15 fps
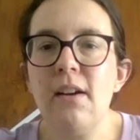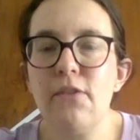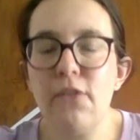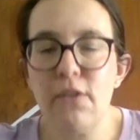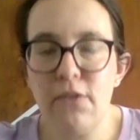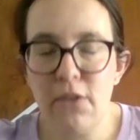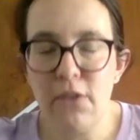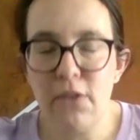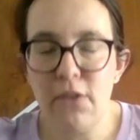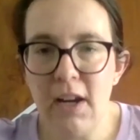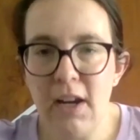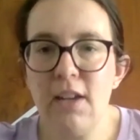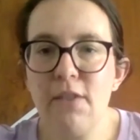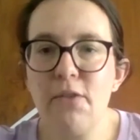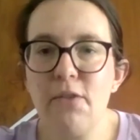for a
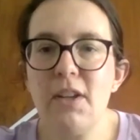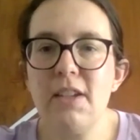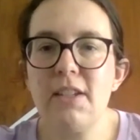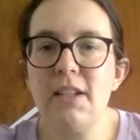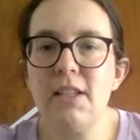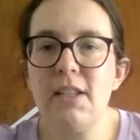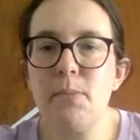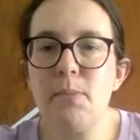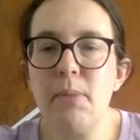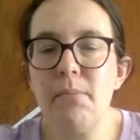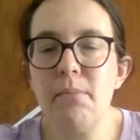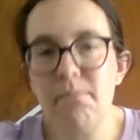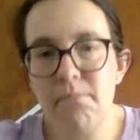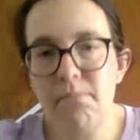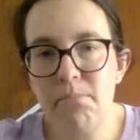variety of reasons,
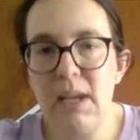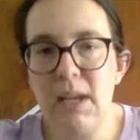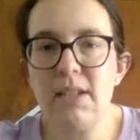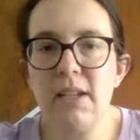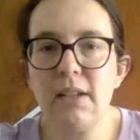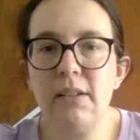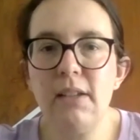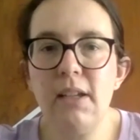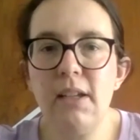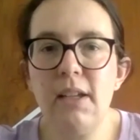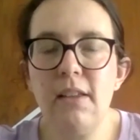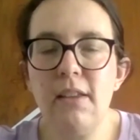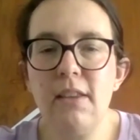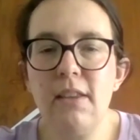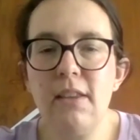but
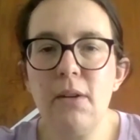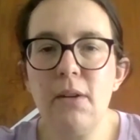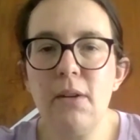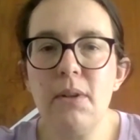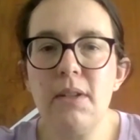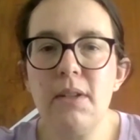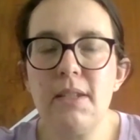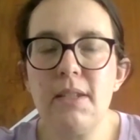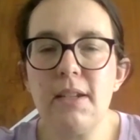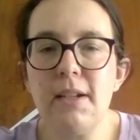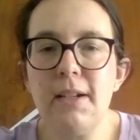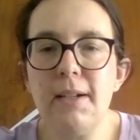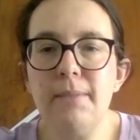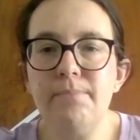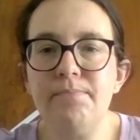basically there was
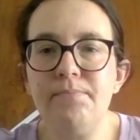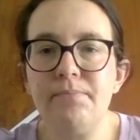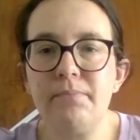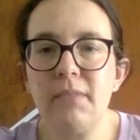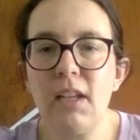um,